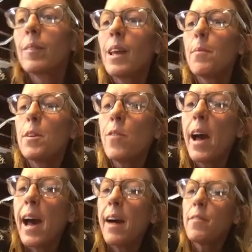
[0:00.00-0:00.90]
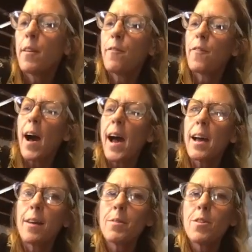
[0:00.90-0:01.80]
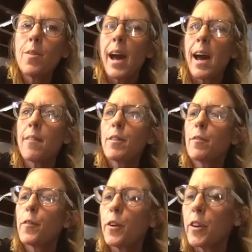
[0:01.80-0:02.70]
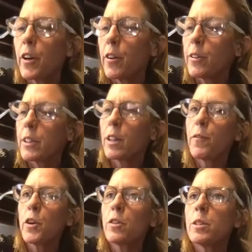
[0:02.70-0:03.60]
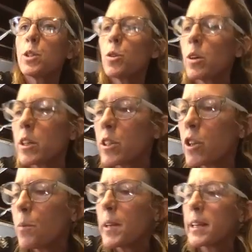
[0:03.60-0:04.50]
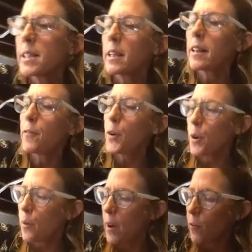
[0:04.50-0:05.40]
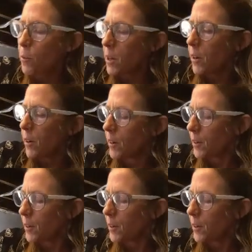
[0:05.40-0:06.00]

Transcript: Yeah, but you have the file. I mean, you have the photo. If the photo is yours, nobody can take that photo away from you.